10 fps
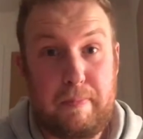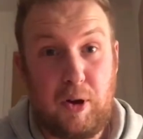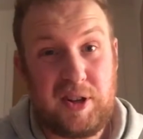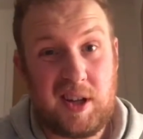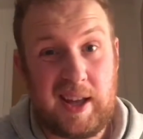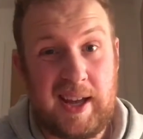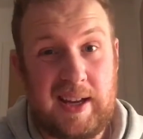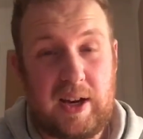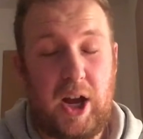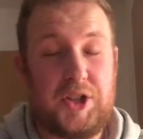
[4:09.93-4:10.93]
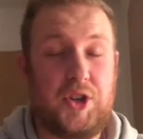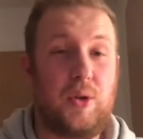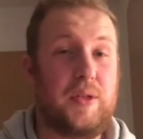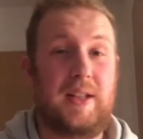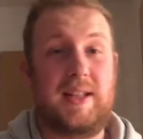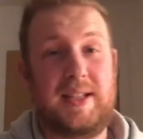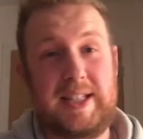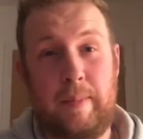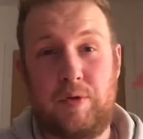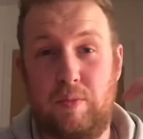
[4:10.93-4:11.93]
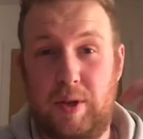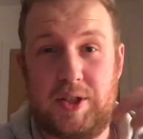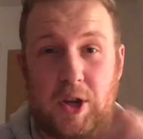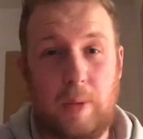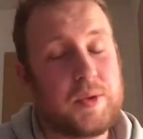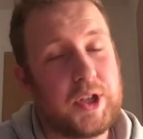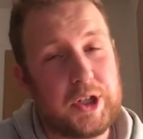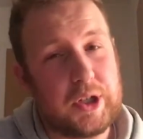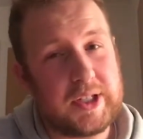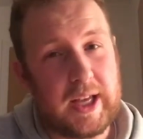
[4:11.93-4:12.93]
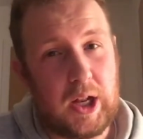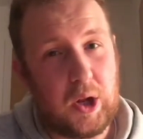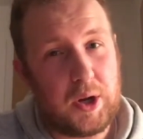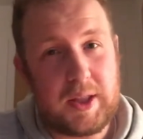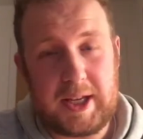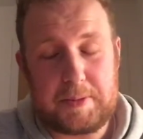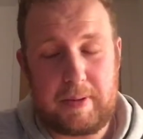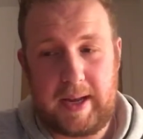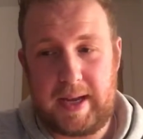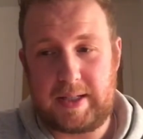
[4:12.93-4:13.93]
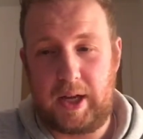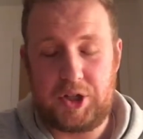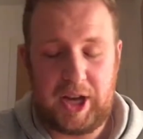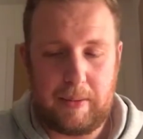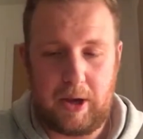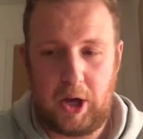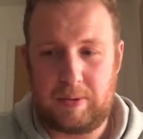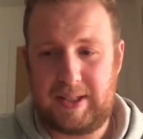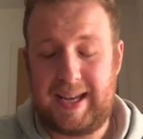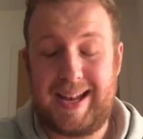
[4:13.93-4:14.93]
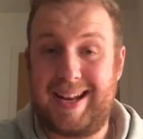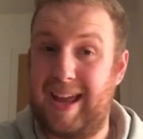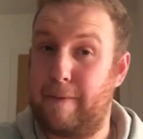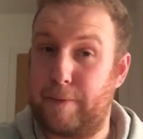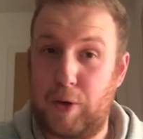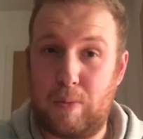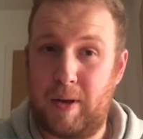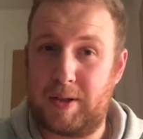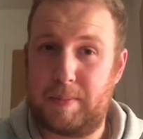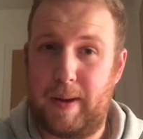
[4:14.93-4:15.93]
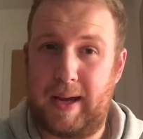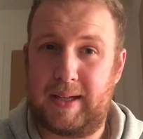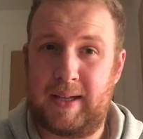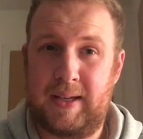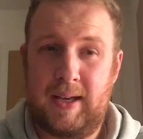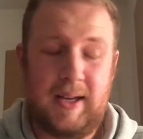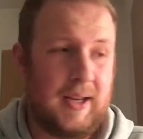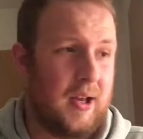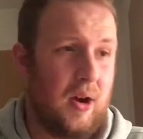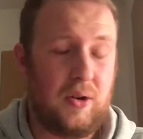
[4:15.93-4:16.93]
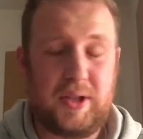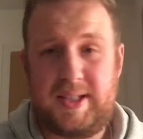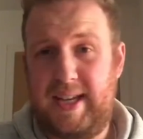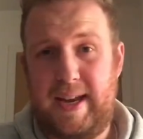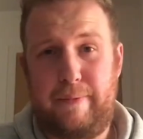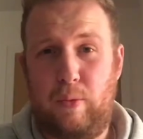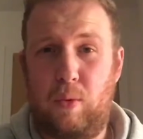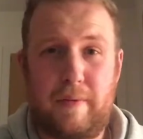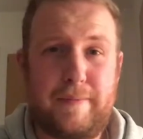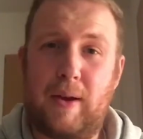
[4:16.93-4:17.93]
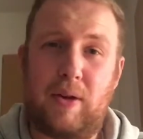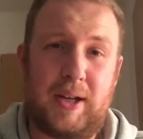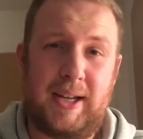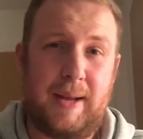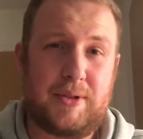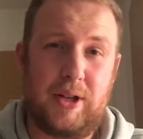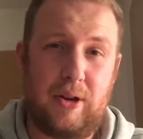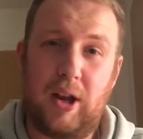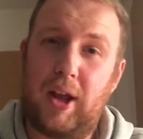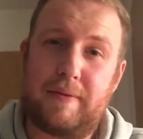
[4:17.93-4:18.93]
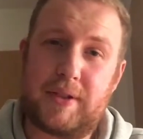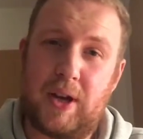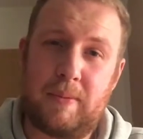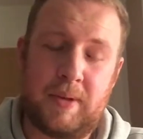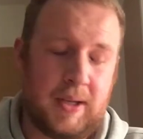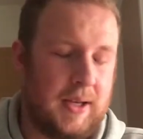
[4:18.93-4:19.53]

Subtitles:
On the other hand, I do think this stems from the top. So you see a lot of these players like JB Holmes, Cantlay a few months back on the tee for what felt like an absolute lifetime.